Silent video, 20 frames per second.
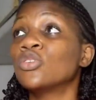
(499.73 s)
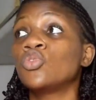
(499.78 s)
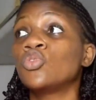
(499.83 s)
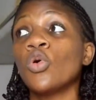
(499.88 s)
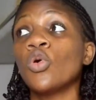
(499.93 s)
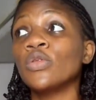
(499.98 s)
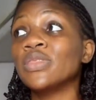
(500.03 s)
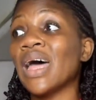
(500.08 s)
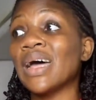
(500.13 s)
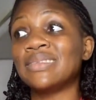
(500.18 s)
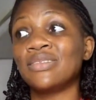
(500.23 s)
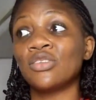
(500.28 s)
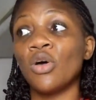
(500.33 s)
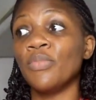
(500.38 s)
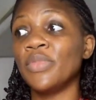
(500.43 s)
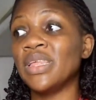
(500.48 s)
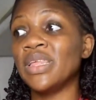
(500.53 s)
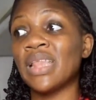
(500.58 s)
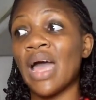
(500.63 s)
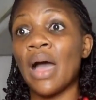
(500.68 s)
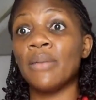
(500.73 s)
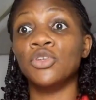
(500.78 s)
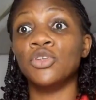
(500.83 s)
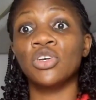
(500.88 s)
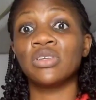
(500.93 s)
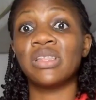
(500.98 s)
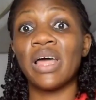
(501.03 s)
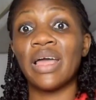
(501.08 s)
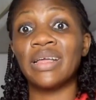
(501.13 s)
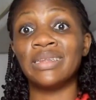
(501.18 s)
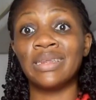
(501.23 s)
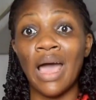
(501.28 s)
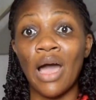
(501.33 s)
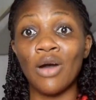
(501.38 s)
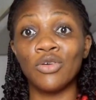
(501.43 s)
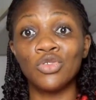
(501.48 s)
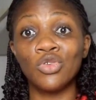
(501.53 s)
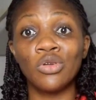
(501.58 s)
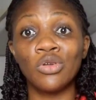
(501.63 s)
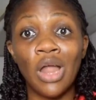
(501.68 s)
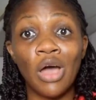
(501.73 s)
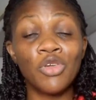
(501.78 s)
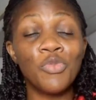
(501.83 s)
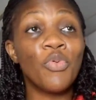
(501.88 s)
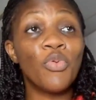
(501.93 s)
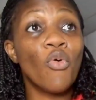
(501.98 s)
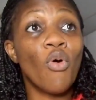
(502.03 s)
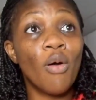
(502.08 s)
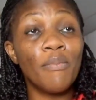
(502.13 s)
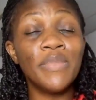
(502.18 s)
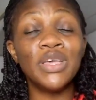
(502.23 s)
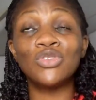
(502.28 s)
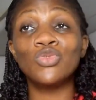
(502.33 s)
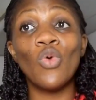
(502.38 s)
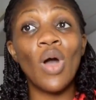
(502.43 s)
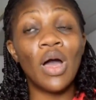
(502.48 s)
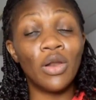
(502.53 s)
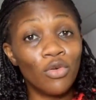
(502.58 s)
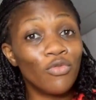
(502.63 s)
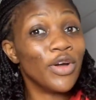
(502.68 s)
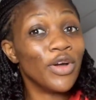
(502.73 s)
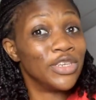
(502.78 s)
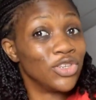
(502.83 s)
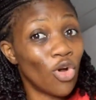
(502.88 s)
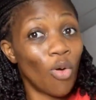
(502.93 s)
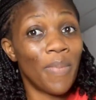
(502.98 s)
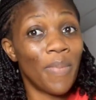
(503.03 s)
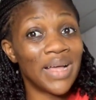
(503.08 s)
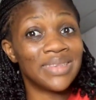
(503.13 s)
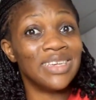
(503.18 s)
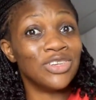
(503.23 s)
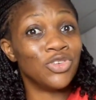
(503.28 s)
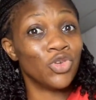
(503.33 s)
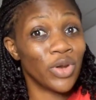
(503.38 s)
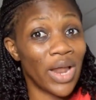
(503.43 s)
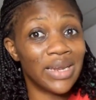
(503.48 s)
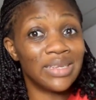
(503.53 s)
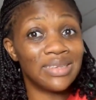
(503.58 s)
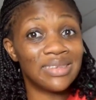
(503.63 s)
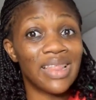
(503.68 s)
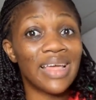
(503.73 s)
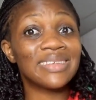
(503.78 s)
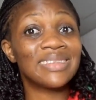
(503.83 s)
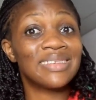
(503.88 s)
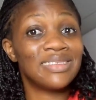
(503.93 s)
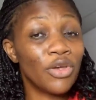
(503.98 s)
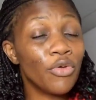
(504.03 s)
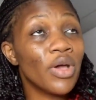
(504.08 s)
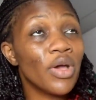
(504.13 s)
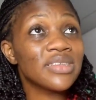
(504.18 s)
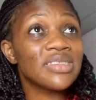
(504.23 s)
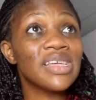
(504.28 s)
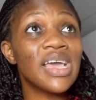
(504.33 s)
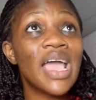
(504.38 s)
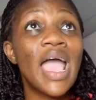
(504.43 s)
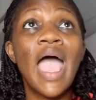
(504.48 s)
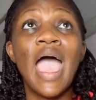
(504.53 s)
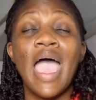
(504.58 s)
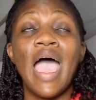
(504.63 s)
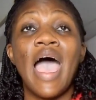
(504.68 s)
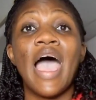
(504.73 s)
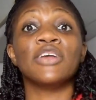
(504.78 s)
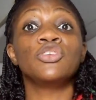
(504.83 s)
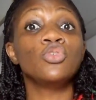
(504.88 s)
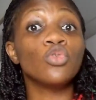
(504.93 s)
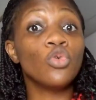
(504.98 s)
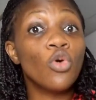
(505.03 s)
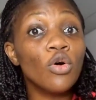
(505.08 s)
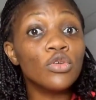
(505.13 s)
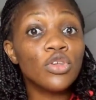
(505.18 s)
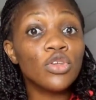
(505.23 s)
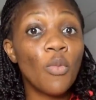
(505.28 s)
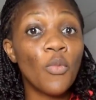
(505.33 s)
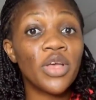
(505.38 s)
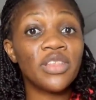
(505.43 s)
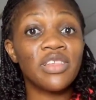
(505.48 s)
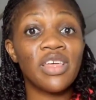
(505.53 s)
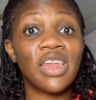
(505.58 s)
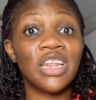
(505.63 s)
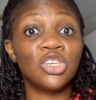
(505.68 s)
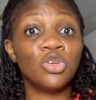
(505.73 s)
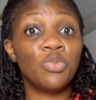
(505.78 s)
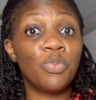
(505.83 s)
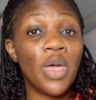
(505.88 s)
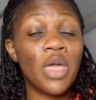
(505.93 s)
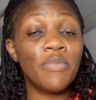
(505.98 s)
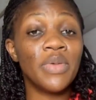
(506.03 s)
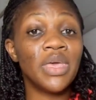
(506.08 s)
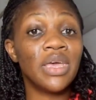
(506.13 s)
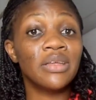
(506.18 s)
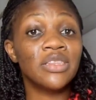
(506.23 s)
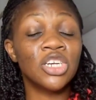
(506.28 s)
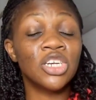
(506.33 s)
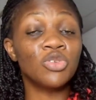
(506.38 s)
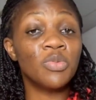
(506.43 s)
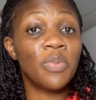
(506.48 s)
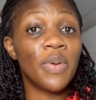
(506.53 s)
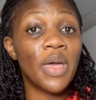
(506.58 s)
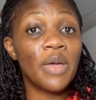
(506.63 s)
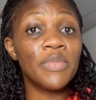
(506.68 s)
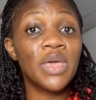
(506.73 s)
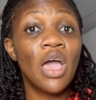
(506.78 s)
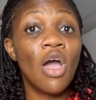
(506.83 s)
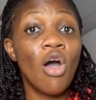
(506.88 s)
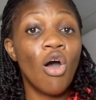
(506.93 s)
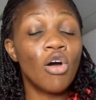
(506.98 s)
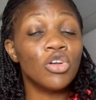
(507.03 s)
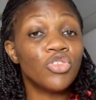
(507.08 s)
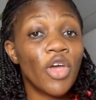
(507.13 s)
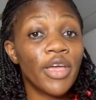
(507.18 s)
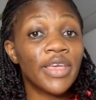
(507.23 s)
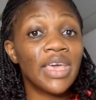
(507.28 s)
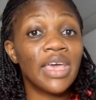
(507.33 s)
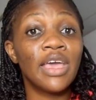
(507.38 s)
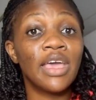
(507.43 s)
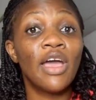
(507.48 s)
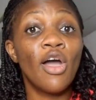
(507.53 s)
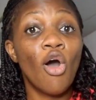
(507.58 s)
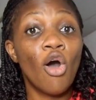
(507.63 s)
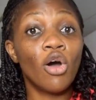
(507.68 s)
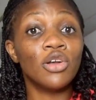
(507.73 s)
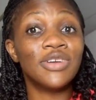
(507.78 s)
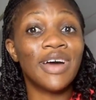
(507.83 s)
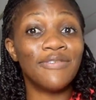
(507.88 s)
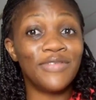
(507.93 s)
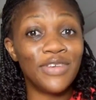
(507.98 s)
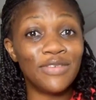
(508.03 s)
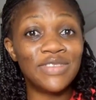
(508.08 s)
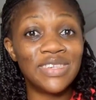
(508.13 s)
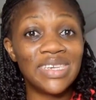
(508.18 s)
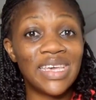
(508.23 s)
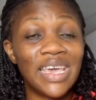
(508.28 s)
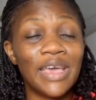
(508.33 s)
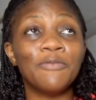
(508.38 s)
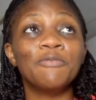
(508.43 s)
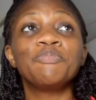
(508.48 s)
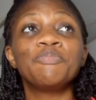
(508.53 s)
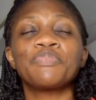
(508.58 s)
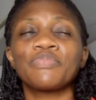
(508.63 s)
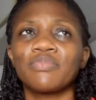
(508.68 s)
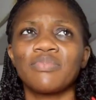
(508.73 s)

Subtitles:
So that's something that I'm just like, now. So now people want me to go and look for a job as a journalist. Like seriously, I should go somewhere that they should pay me 100K, 150K.